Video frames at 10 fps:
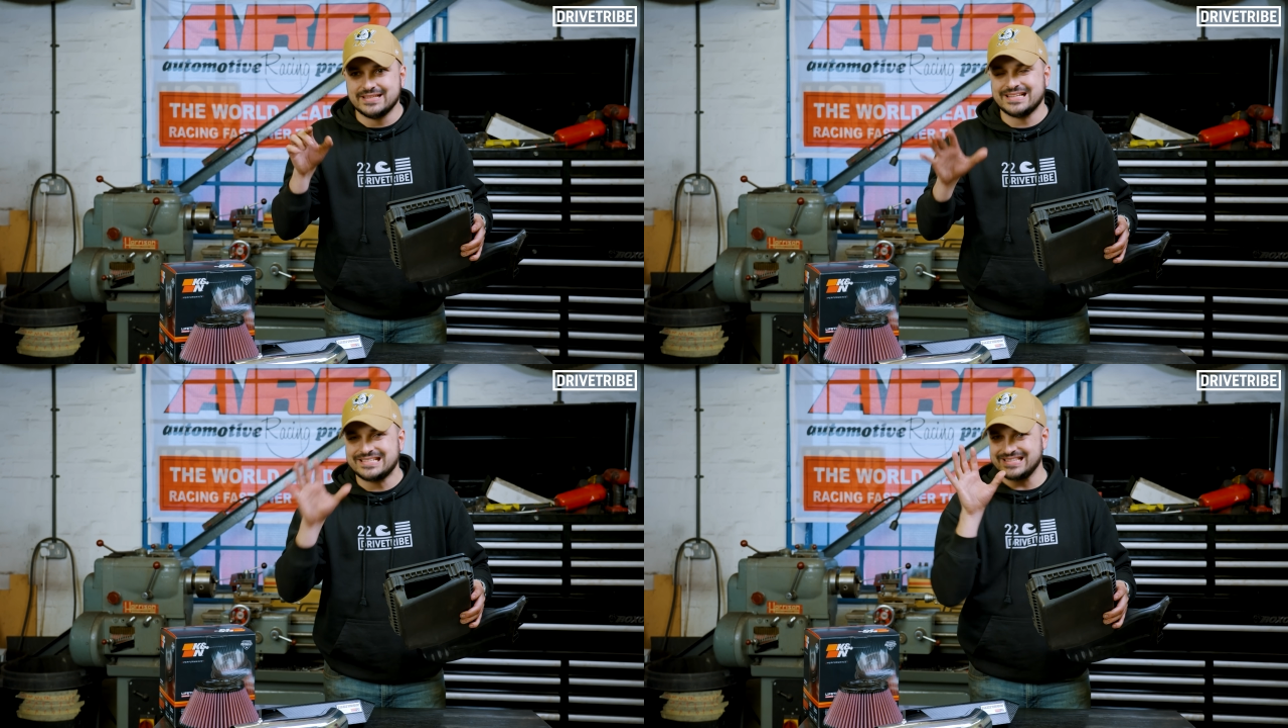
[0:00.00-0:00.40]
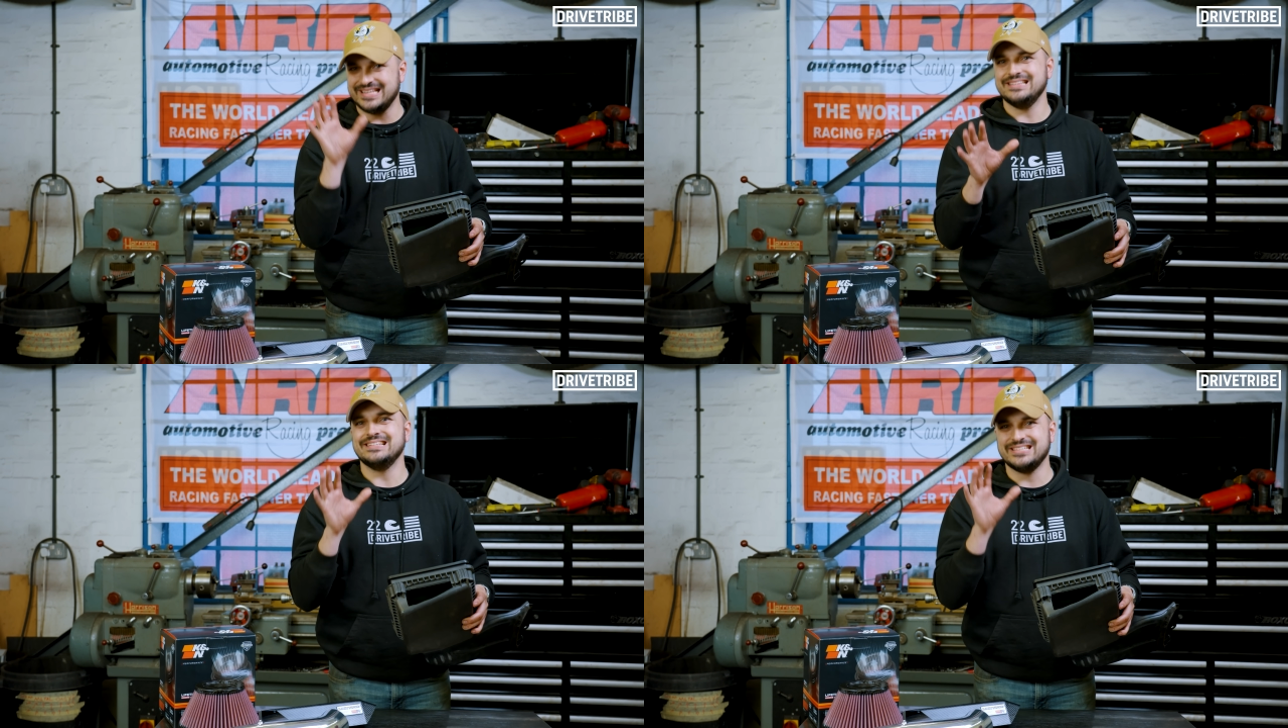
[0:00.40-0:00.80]
is a
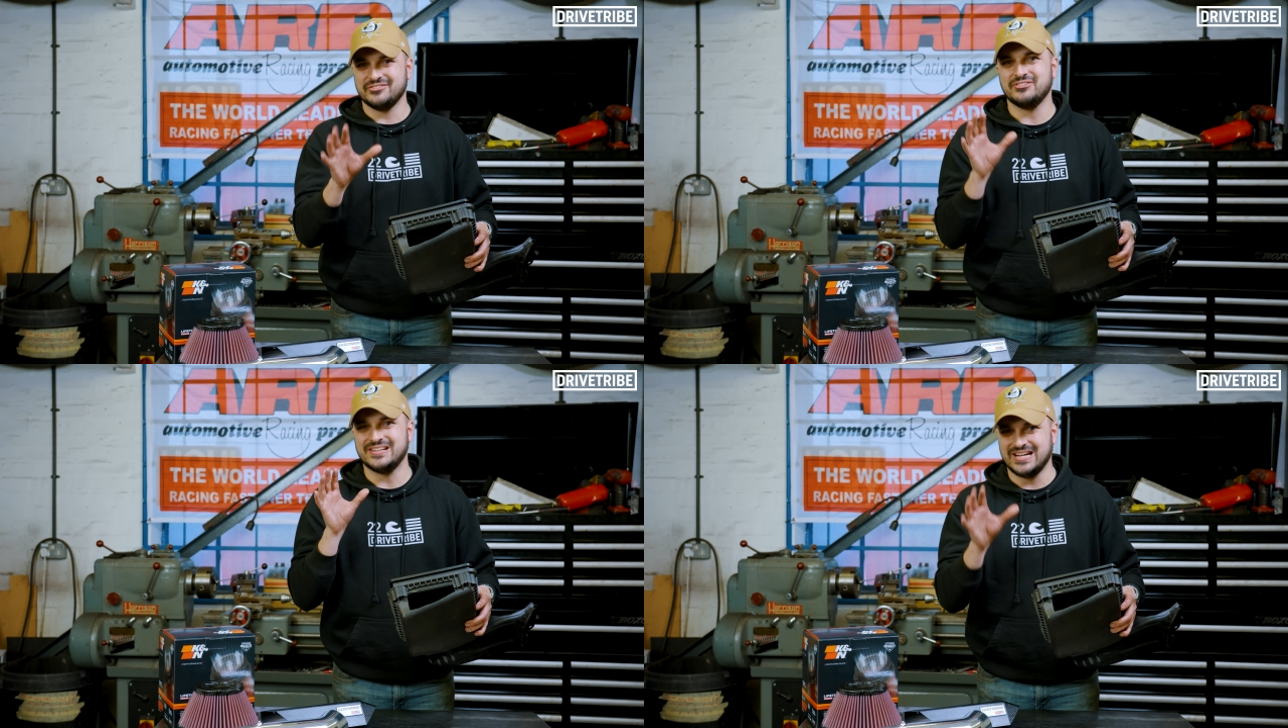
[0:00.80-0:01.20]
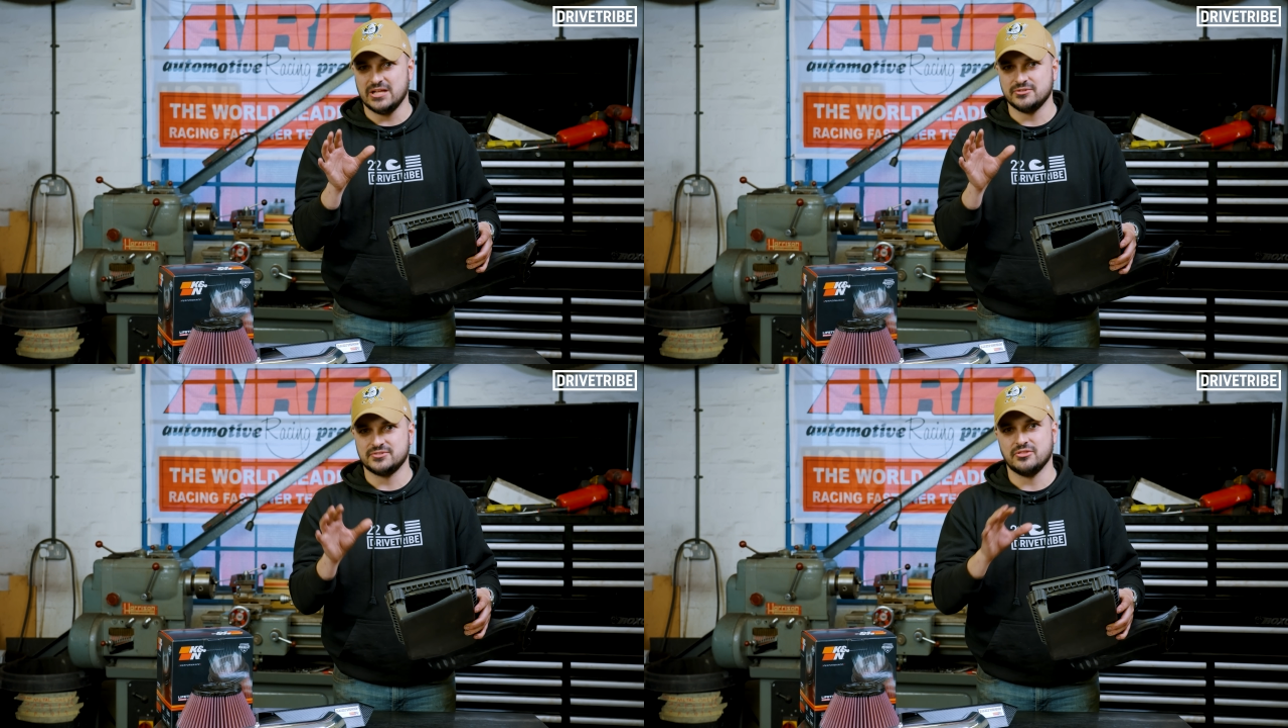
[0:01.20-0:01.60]
slightly different
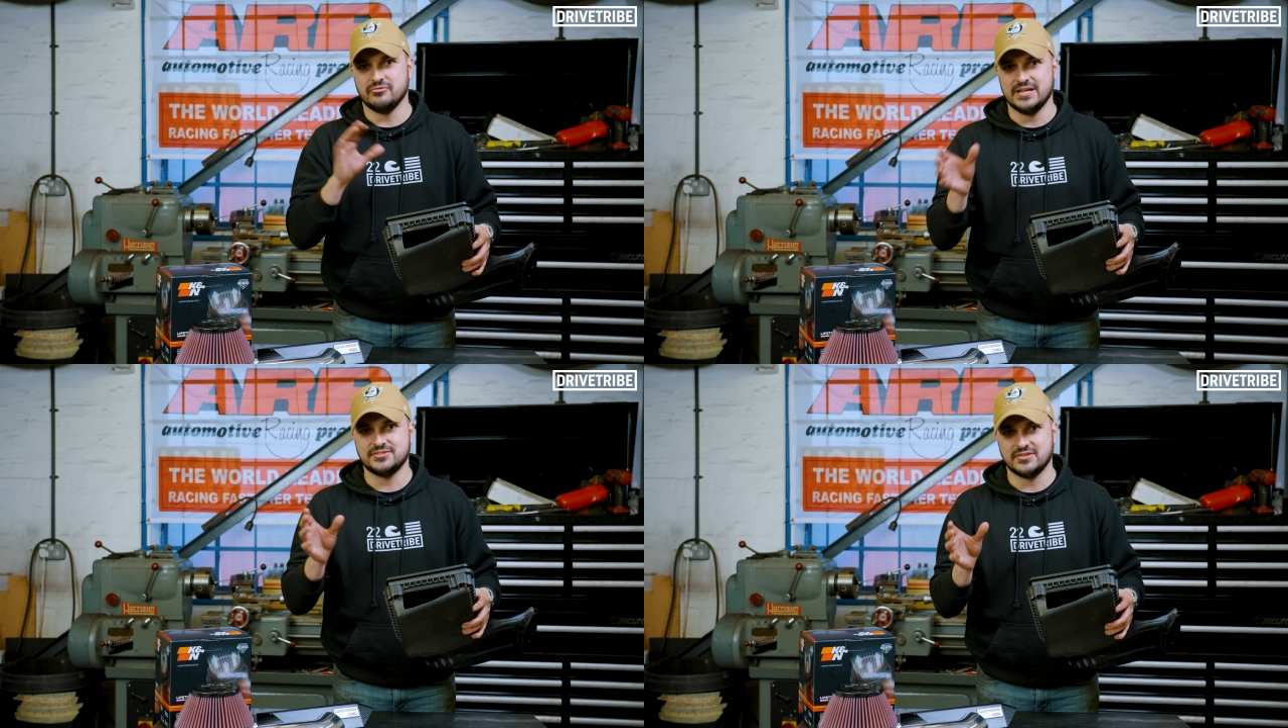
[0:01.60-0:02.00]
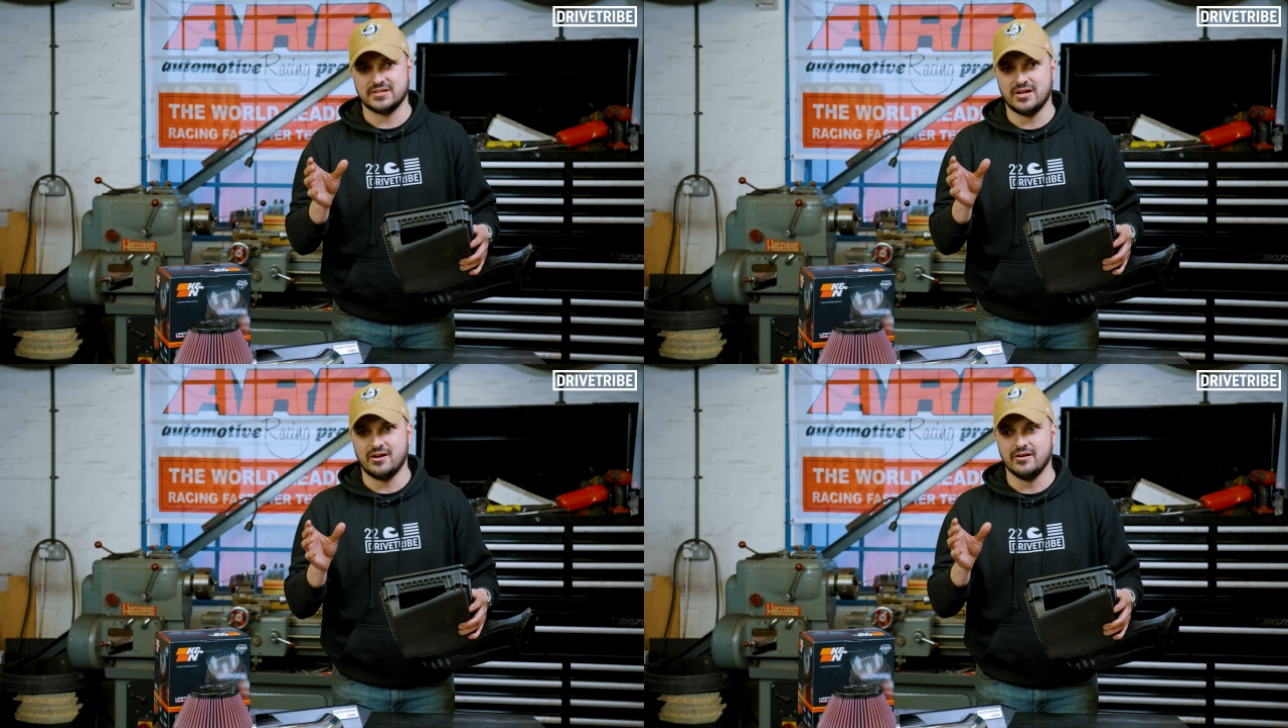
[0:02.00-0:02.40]
colour to the rest of the
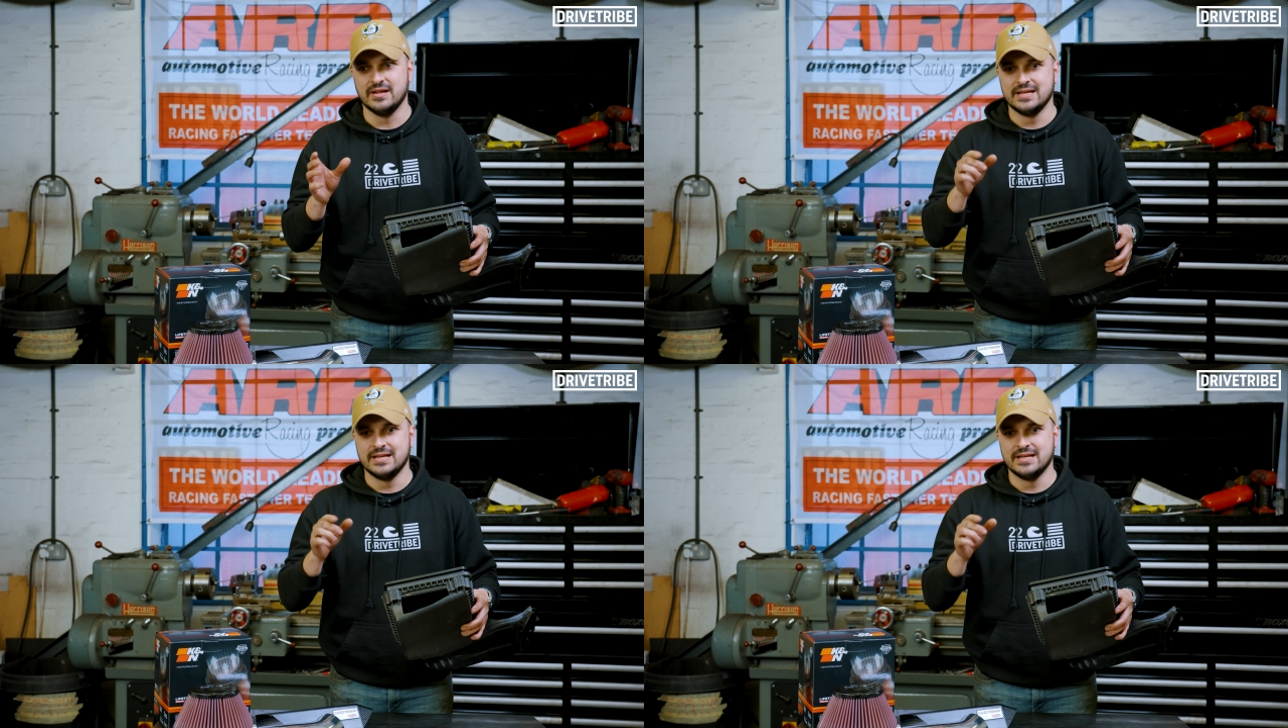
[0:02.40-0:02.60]
car,